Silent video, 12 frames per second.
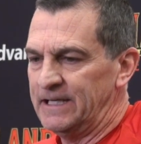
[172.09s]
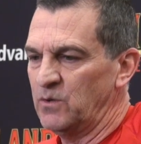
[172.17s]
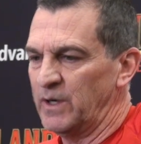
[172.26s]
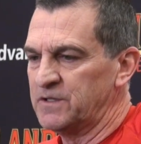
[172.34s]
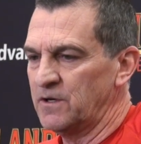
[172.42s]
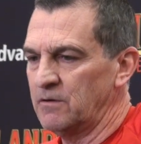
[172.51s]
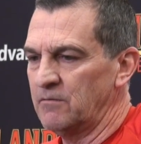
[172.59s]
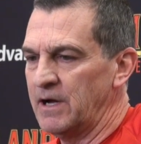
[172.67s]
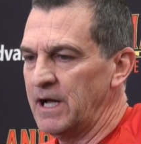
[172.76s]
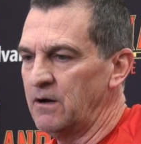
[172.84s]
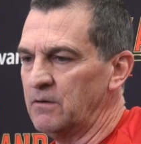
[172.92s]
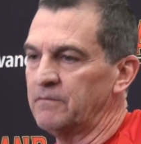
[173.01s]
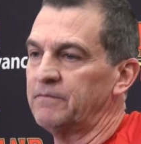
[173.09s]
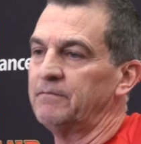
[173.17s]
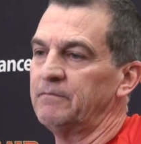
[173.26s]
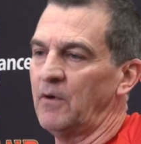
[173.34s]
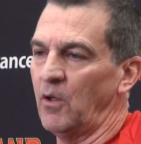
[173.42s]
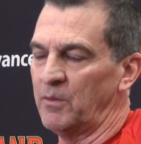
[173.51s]
quick turnaround,
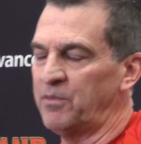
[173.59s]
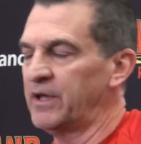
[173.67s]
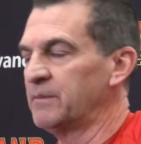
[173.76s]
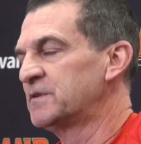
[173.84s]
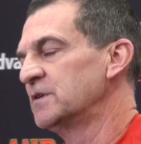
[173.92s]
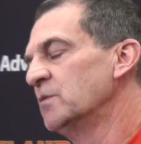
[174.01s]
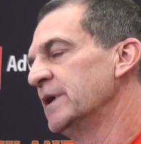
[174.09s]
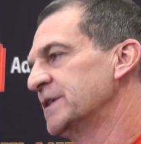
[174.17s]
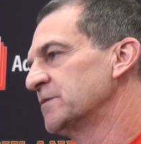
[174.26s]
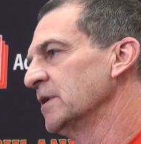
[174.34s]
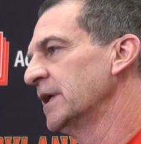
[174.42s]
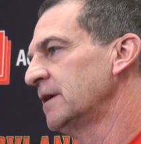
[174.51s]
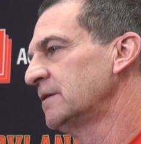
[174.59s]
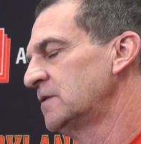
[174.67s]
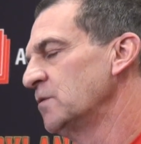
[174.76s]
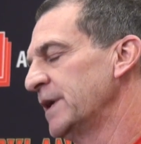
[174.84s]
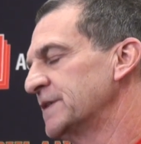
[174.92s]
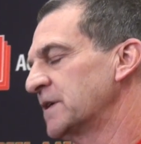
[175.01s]
only playing them two weeks really,
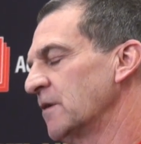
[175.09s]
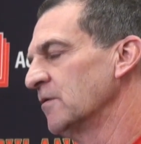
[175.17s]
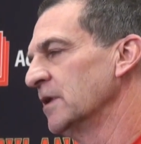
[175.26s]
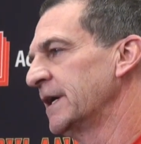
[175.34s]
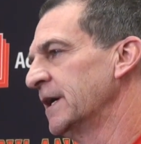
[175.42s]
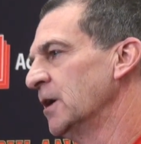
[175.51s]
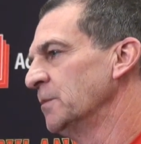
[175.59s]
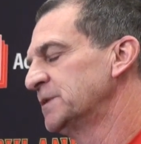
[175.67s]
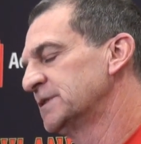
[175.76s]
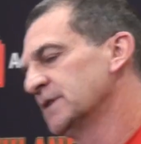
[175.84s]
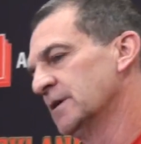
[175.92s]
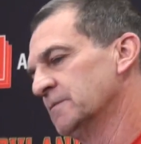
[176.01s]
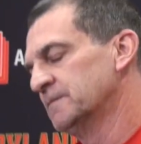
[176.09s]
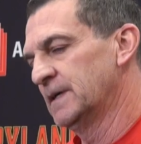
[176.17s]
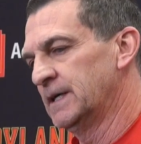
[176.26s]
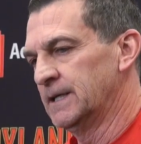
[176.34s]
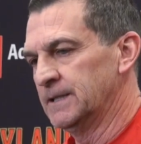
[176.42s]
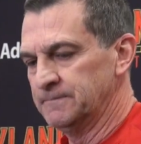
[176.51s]
two weeks ago really helps. So
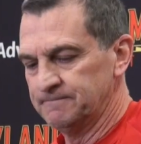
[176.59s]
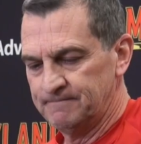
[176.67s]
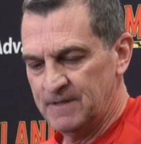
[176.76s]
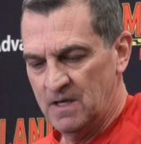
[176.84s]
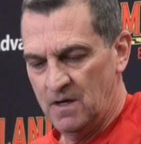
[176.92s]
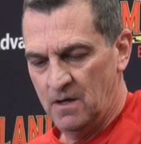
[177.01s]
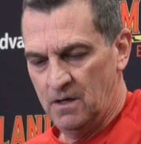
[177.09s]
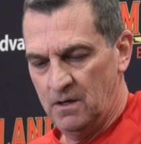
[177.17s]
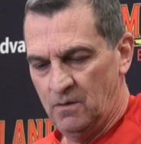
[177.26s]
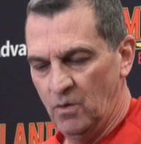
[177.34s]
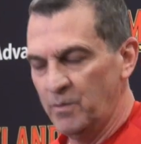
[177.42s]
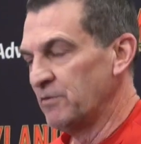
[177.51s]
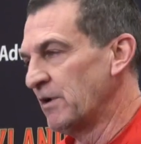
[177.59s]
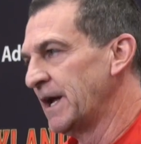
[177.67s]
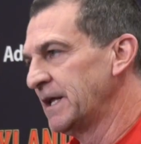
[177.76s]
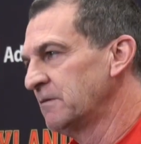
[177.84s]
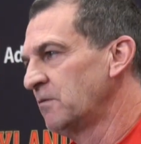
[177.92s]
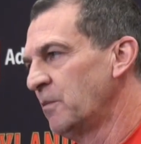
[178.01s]
um, we'll be
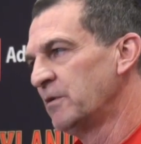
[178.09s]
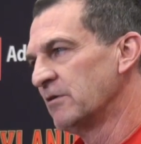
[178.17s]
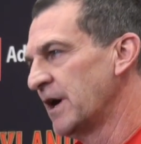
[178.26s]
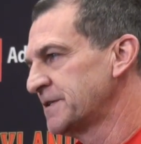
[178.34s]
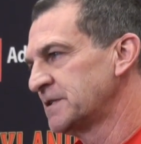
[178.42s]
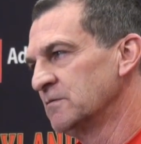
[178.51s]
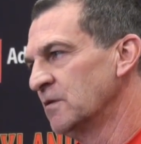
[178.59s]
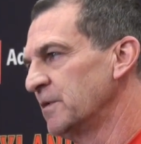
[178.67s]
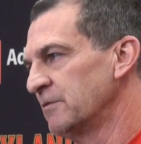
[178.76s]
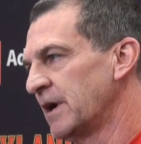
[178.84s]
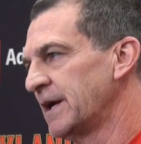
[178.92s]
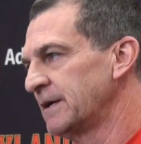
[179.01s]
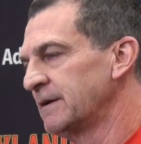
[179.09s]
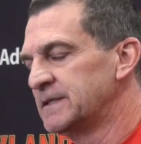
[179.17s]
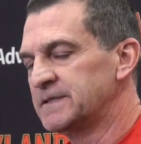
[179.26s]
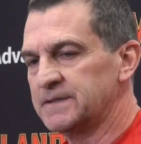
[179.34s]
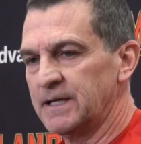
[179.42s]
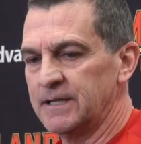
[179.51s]
ready. We'll be rested. We'll be ready.
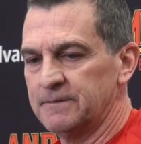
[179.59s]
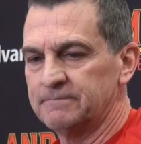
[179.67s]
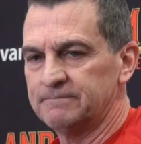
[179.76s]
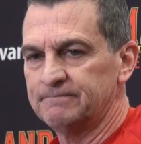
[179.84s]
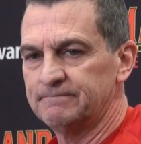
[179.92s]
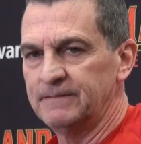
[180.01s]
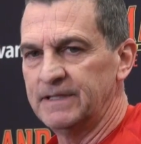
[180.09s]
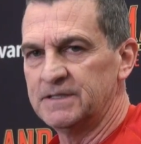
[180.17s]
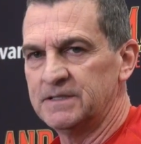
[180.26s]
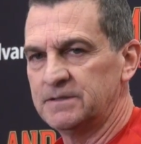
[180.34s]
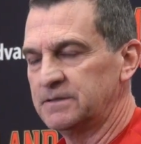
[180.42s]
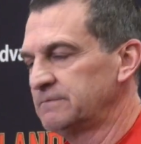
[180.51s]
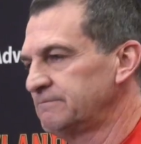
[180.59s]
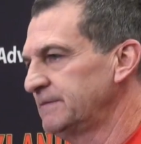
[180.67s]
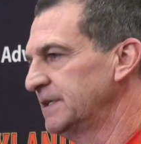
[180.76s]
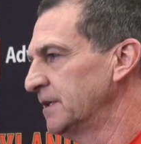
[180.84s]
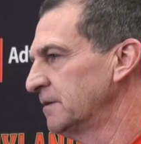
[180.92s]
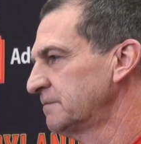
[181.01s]
It's, uh, it's
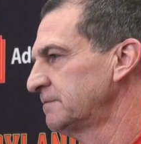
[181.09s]
you know,